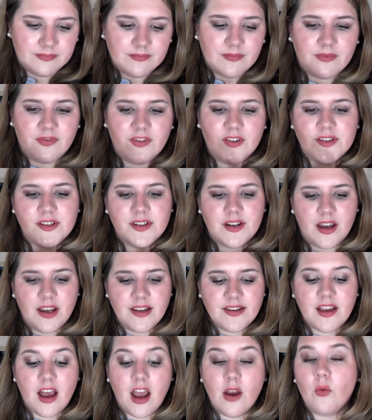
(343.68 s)
Feels
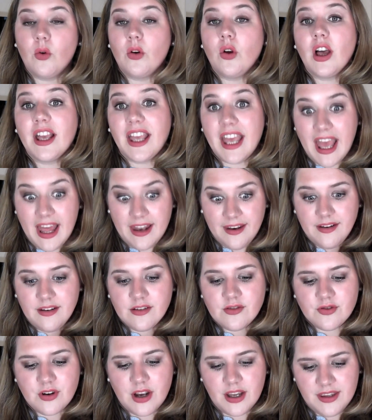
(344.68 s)
nice. I will again
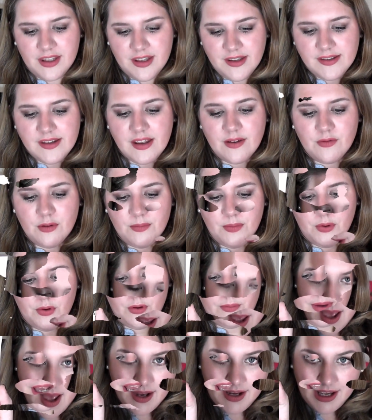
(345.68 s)
try this and
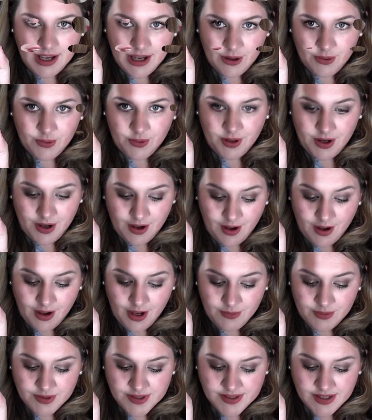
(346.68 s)
report back. And now, I
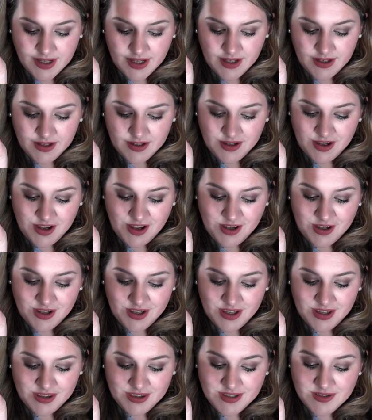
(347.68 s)
would say
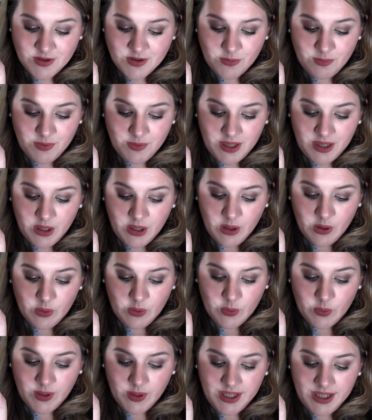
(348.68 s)
this could be
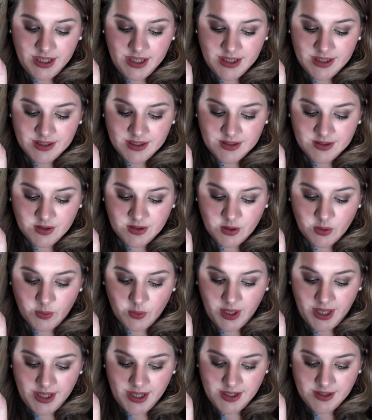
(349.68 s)

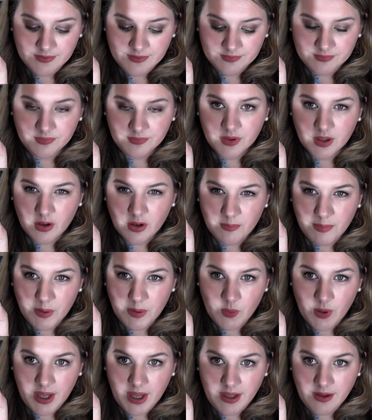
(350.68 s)
could be
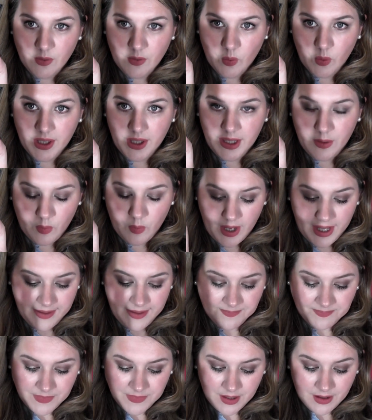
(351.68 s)
way,
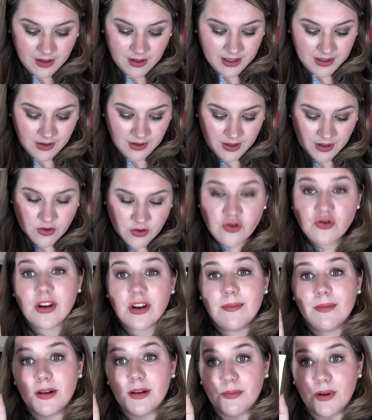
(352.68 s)
I don't know,
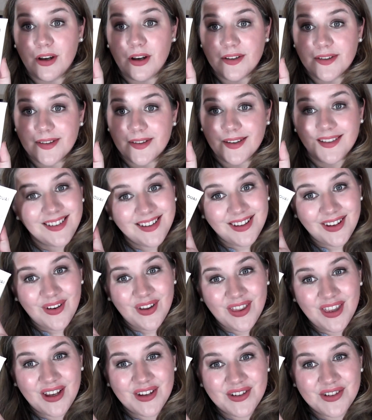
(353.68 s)
treatment mask. You know, I
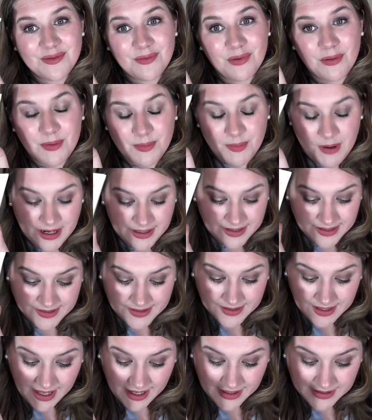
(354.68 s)
think I should probably practice
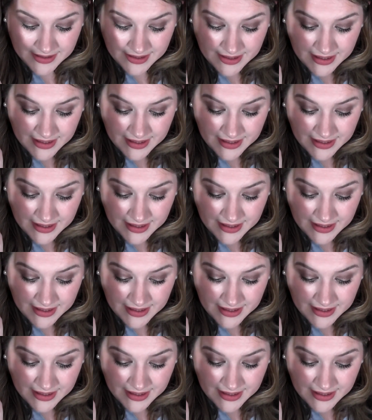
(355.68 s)
that.